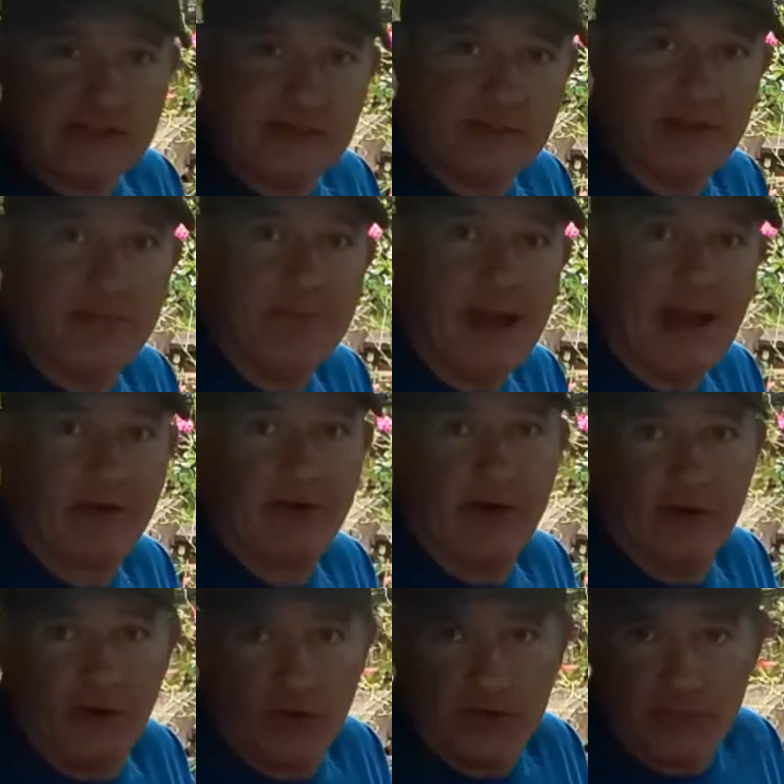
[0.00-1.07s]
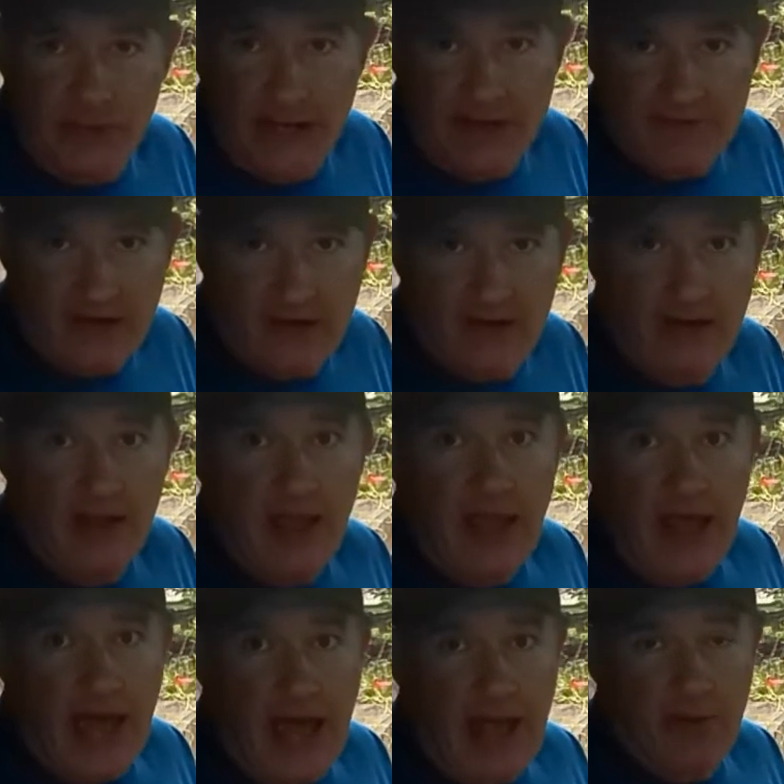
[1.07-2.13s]
some of the background noise. We have a
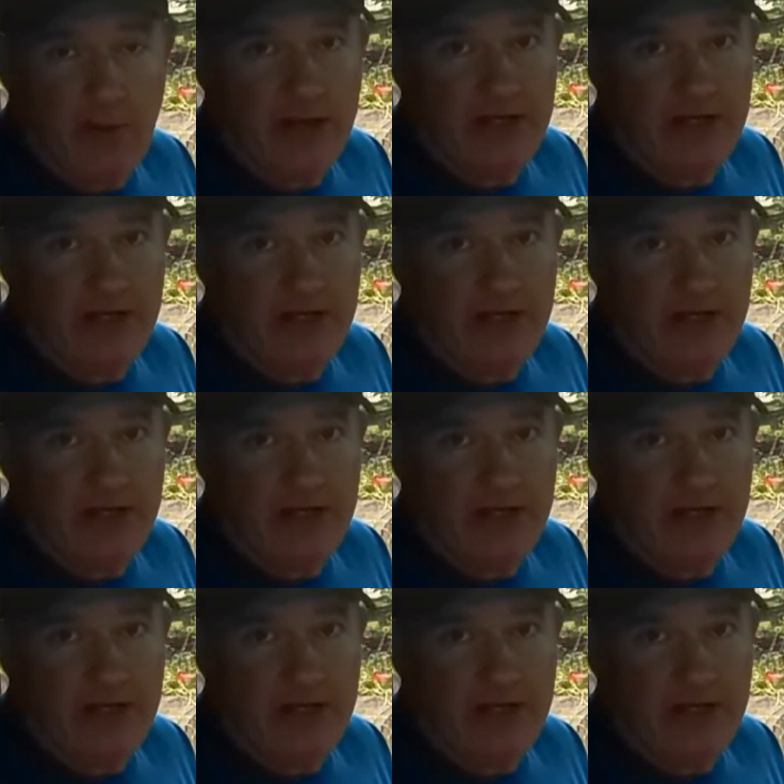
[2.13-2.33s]
highway